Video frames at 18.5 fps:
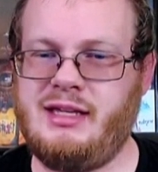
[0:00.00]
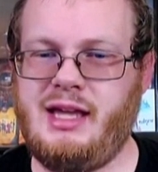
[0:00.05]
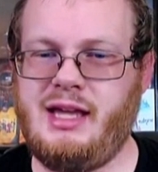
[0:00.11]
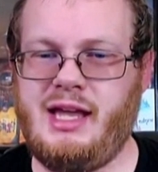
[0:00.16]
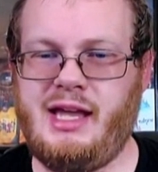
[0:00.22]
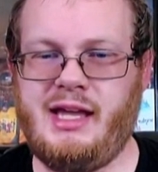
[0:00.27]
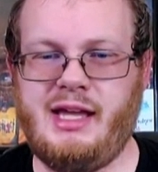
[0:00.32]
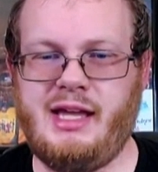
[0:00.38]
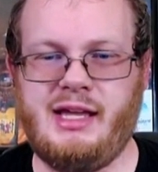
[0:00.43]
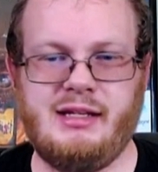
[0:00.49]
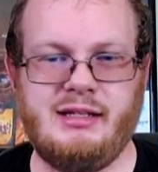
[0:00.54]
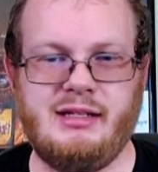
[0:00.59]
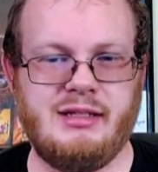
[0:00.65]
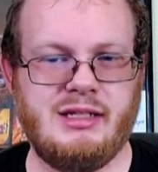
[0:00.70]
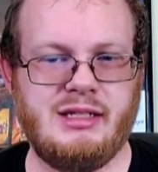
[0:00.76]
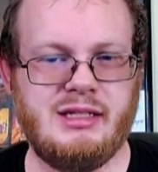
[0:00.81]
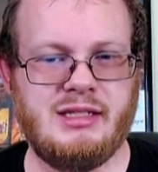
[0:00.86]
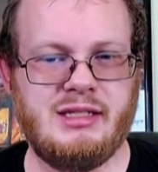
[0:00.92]
and
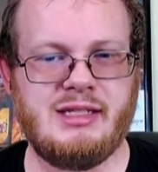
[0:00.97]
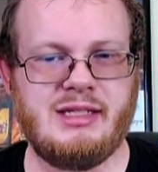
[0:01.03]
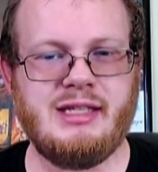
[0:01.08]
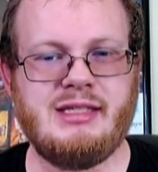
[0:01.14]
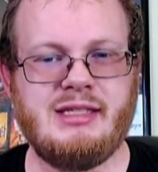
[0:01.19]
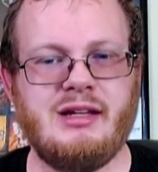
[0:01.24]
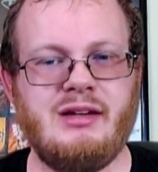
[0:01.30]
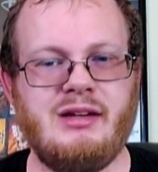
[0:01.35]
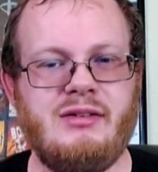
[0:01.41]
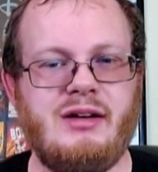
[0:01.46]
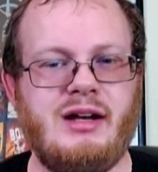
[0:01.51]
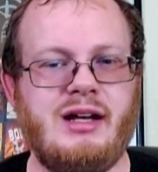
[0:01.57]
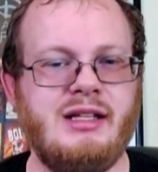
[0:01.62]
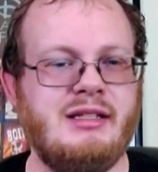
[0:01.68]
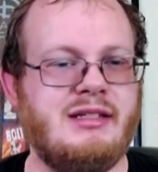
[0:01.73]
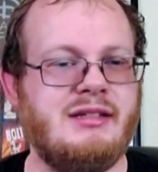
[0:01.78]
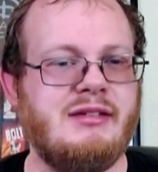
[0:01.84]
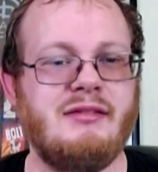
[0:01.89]
decides to go
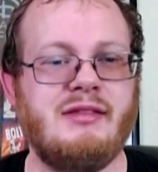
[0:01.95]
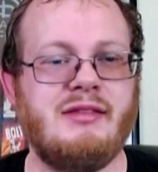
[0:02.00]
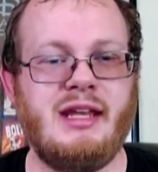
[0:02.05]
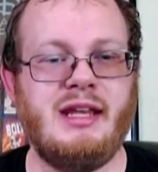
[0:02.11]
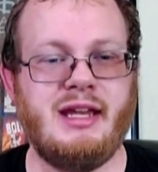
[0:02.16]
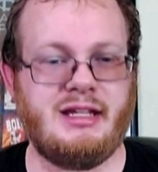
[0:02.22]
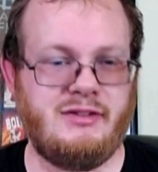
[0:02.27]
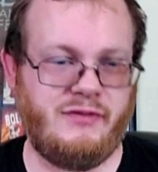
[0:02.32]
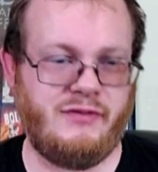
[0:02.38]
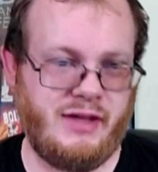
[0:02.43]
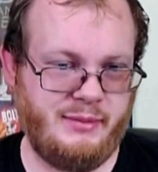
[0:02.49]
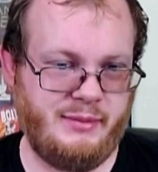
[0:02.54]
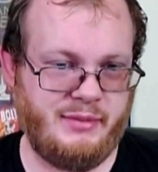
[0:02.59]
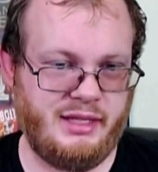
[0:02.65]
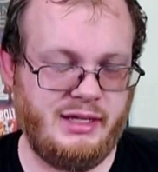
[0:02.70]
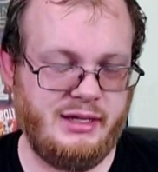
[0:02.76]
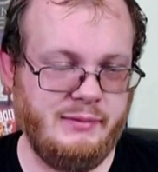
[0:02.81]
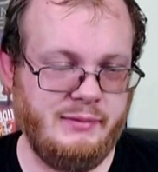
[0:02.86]
on to the next
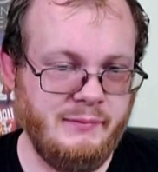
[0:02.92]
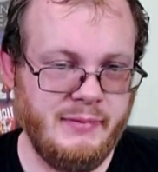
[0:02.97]
family.